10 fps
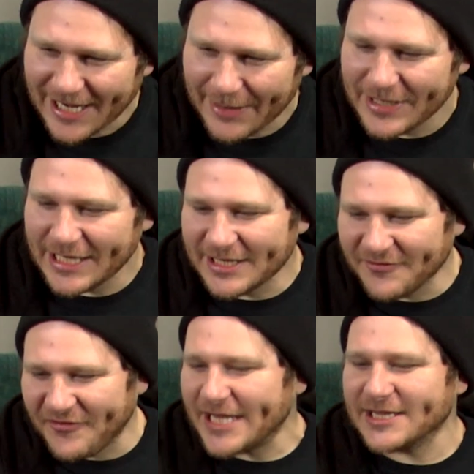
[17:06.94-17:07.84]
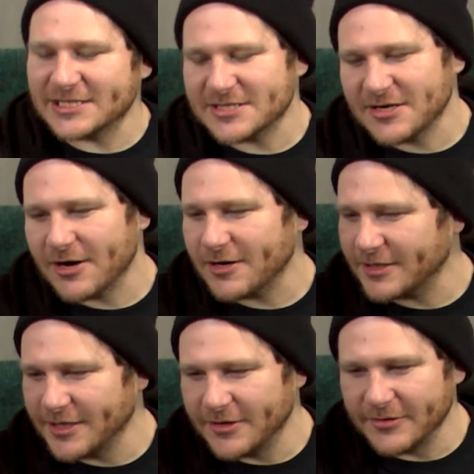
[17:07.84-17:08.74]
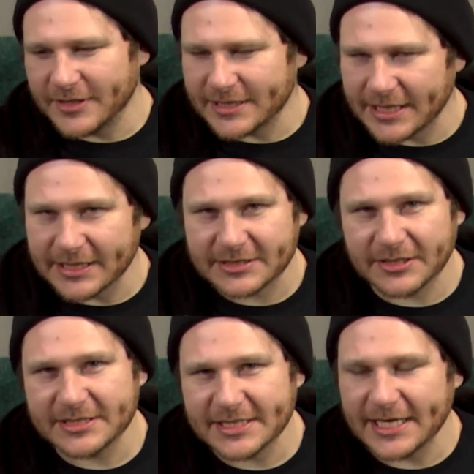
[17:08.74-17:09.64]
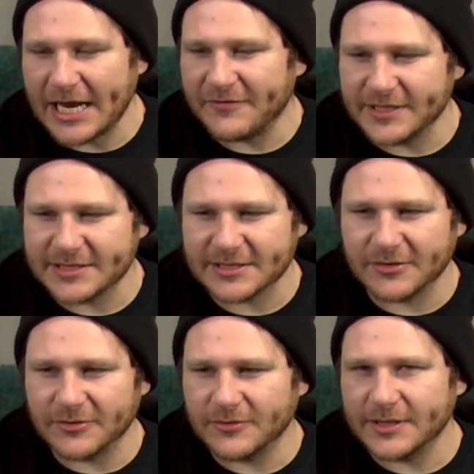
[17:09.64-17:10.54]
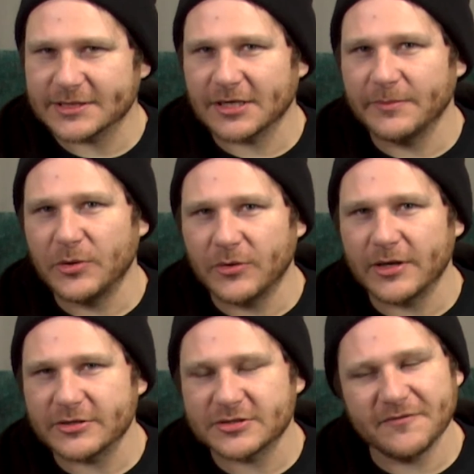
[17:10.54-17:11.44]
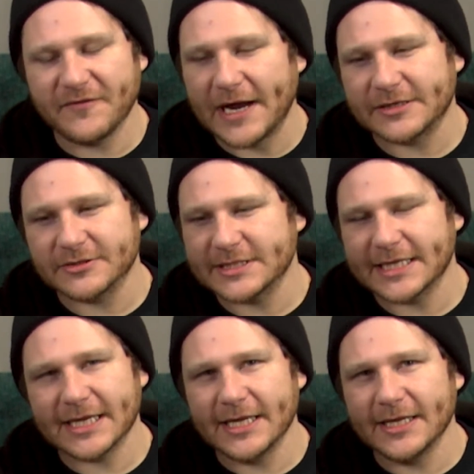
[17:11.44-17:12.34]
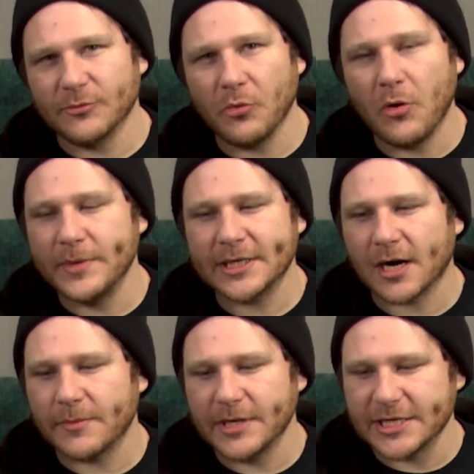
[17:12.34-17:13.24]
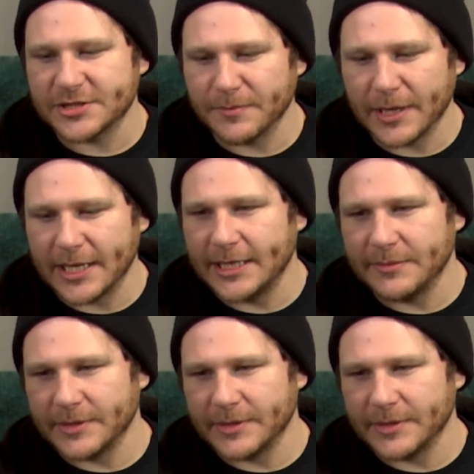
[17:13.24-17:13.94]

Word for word: I mean, and the fact that it's dark, you know, it, it's gonna sit heavy, so it's gonna be one of those two factors. It, it won't be carbonation by any